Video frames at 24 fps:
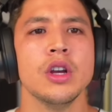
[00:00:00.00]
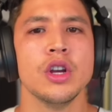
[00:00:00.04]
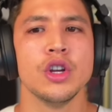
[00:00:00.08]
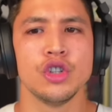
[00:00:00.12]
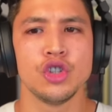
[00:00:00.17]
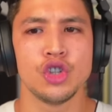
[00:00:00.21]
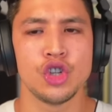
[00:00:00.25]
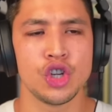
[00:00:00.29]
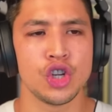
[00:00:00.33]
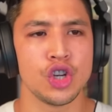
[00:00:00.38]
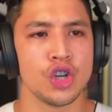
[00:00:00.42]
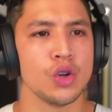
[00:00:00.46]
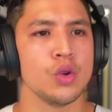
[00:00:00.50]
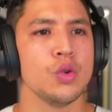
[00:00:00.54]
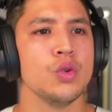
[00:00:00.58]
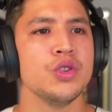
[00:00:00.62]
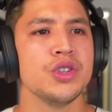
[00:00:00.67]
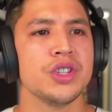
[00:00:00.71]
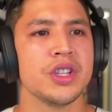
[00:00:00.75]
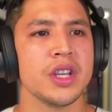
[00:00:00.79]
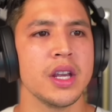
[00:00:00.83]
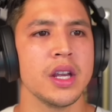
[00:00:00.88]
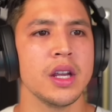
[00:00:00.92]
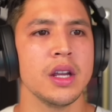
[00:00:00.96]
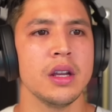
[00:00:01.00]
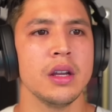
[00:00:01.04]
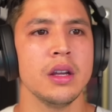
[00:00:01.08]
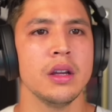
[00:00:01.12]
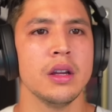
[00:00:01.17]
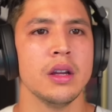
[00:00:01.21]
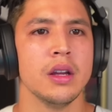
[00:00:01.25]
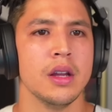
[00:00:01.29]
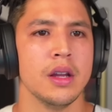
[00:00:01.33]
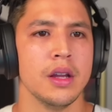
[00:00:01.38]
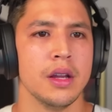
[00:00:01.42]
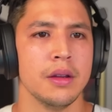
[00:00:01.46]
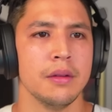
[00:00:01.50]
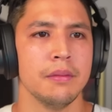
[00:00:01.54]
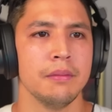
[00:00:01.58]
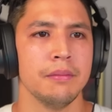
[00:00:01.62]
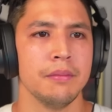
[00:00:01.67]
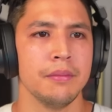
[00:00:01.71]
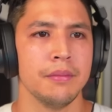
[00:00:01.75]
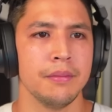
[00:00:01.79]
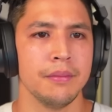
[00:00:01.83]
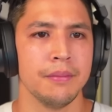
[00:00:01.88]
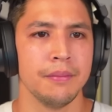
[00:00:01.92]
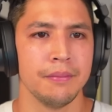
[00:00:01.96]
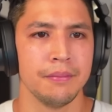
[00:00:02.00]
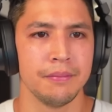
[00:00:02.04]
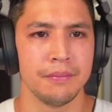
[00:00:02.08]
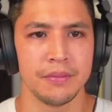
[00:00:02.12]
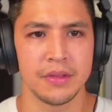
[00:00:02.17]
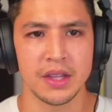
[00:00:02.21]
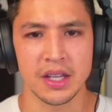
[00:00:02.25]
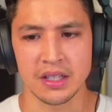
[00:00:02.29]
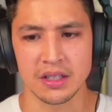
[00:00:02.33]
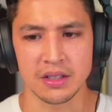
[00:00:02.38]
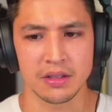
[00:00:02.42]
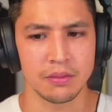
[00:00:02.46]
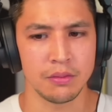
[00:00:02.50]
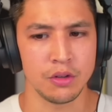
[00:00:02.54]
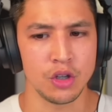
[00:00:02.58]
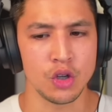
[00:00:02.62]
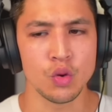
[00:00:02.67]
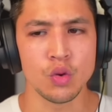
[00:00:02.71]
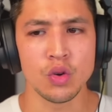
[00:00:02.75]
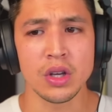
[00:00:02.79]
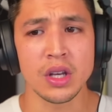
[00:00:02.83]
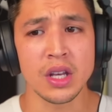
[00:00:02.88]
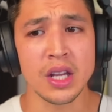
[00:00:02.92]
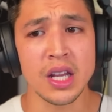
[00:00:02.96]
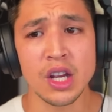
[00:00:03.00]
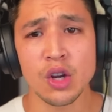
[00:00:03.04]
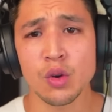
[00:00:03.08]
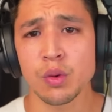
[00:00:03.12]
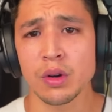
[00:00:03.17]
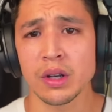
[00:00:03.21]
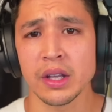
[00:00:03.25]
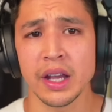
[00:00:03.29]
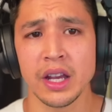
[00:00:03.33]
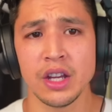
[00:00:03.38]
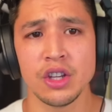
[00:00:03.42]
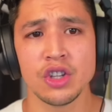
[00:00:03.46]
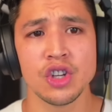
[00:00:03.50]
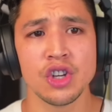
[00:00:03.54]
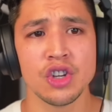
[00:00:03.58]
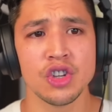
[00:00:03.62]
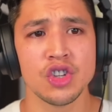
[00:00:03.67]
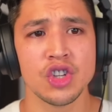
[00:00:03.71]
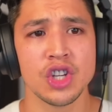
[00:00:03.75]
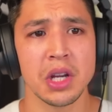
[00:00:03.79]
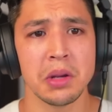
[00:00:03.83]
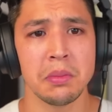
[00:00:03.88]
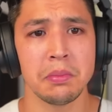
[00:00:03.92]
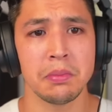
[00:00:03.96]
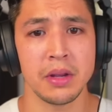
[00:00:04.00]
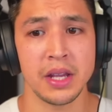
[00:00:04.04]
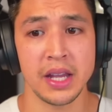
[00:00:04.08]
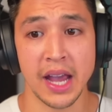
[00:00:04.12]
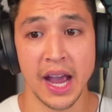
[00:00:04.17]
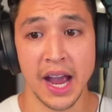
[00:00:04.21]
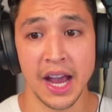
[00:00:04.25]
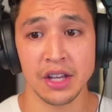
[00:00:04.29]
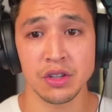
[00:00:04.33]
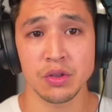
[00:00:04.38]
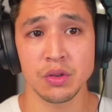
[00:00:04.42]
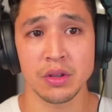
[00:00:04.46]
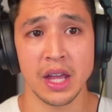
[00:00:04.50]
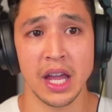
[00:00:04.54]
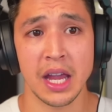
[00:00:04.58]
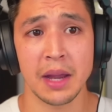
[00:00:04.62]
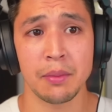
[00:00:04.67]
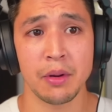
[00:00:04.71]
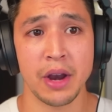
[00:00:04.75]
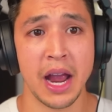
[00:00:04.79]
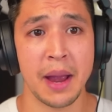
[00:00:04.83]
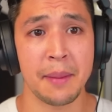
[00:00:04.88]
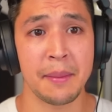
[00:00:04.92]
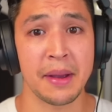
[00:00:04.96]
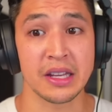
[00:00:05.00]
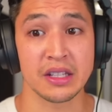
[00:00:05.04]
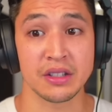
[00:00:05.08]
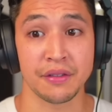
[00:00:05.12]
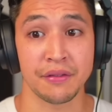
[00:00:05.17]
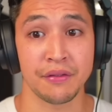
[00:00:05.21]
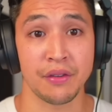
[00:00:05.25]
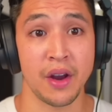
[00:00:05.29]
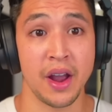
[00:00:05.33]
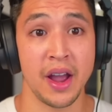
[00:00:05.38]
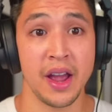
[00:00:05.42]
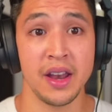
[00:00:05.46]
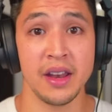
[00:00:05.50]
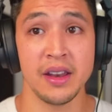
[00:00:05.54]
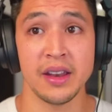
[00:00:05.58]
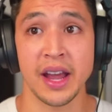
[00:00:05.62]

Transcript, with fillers: choosing, this unique relationship he has with Abraham as friend,